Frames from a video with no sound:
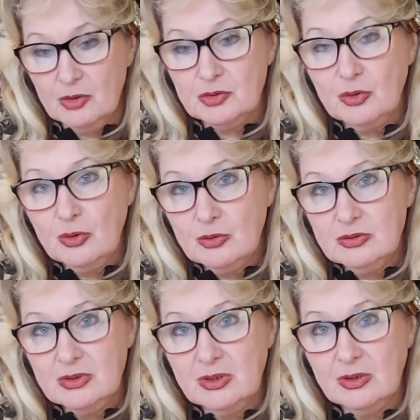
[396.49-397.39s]

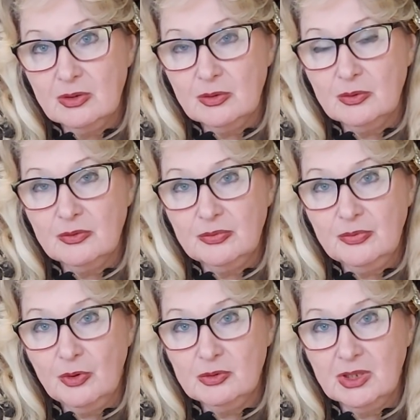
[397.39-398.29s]
O'Toole's
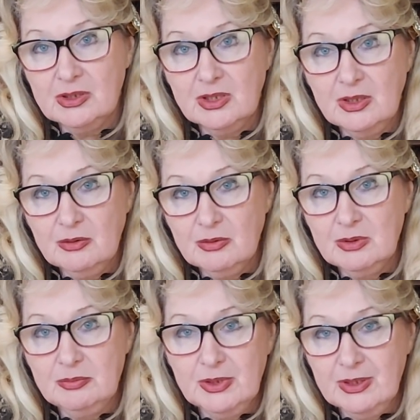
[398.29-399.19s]
thought that he
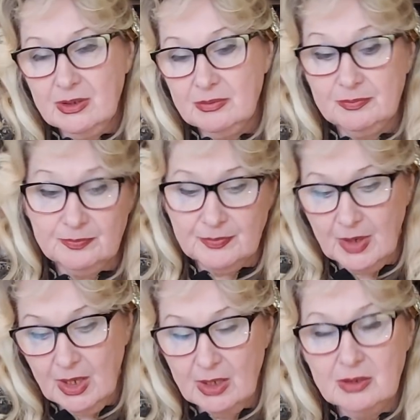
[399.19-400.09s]
will be
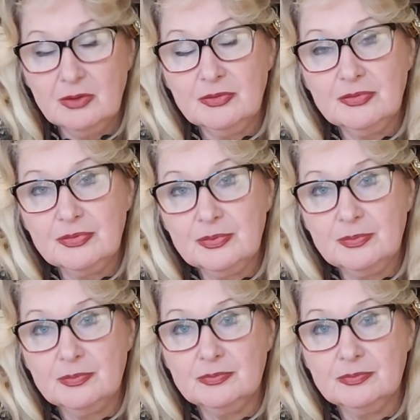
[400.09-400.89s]
kind of